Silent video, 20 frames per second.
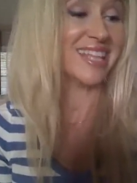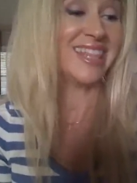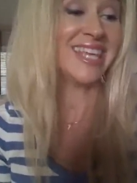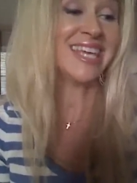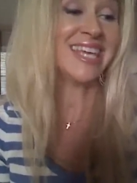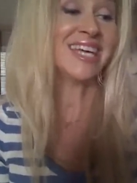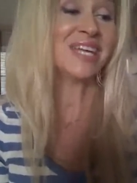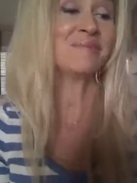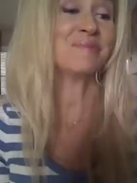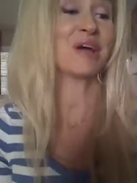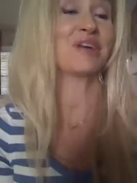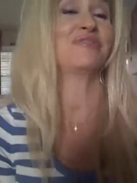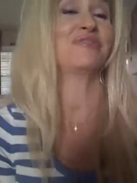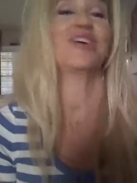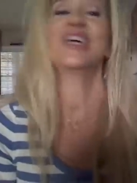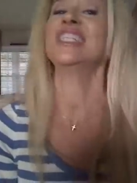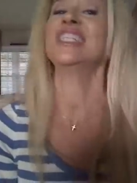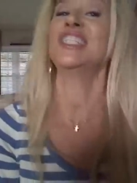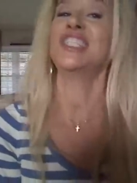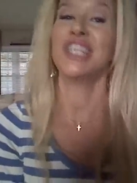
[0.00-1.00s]
Then my
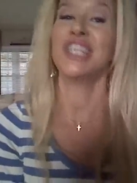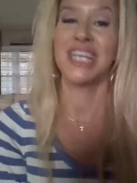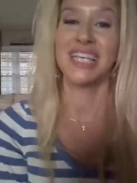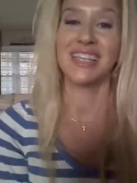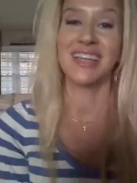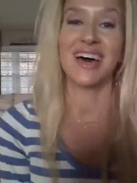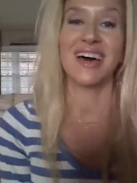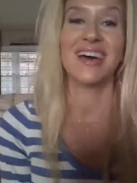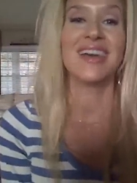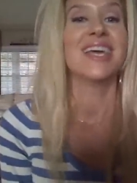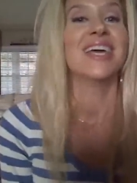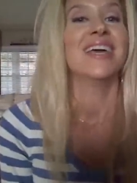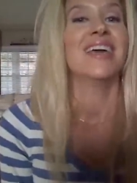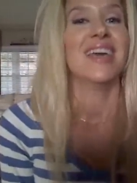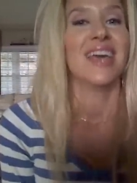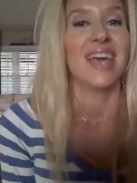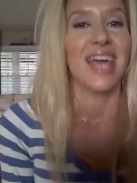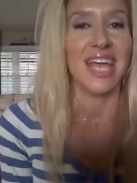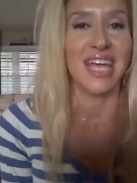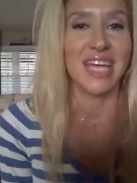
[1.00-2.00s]
friend Sheila,
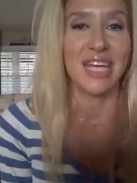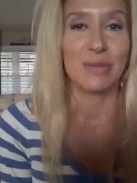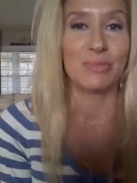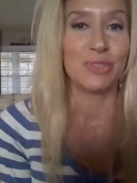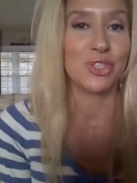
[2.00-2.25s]
and